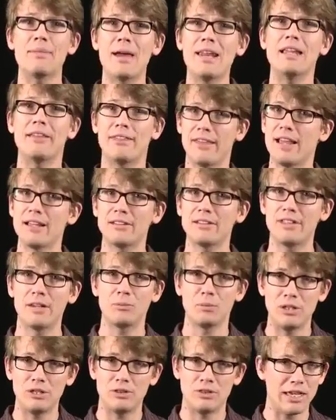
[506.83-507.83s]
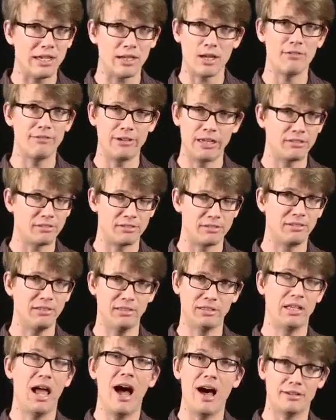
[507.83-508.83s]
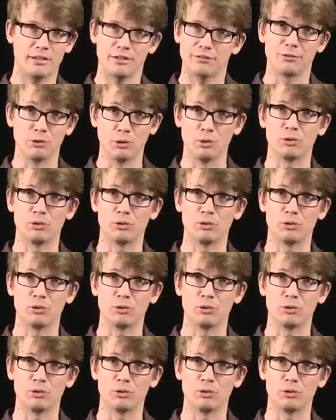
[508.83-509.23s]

many things that we think of as not a